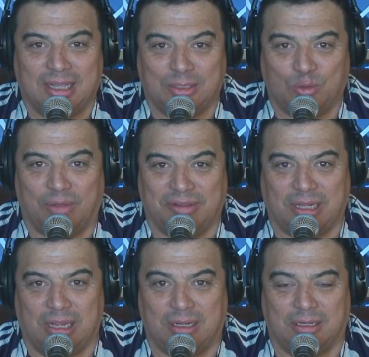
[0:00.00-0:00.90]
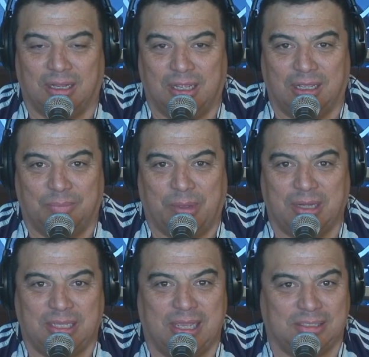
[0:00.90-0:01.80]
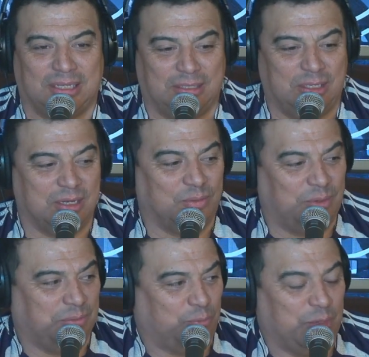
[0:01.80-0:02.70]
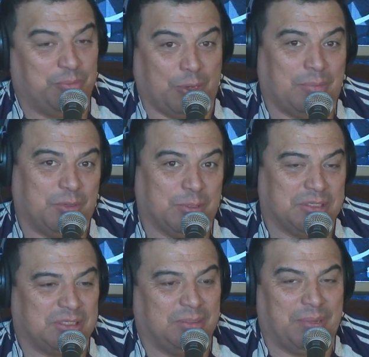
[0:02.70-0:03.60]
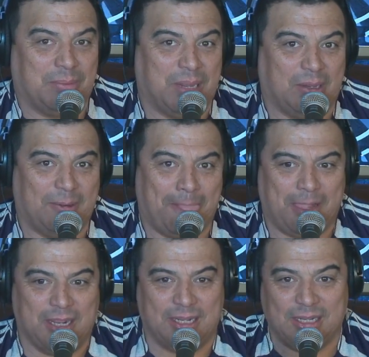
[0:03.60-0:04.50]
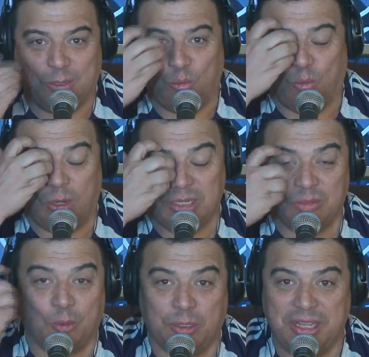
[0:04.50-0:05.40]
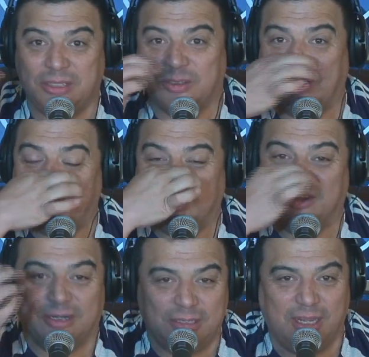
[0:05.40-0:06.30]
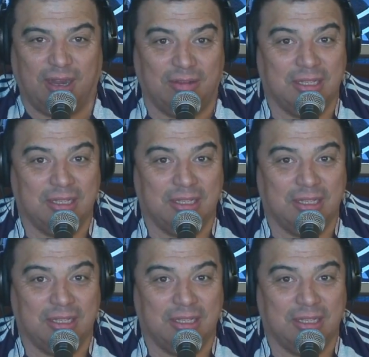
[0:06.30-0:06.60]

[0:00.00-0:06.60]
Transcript: 12 o'clock podcast. That we probably want to sleep at about 1 in the morning. So I figured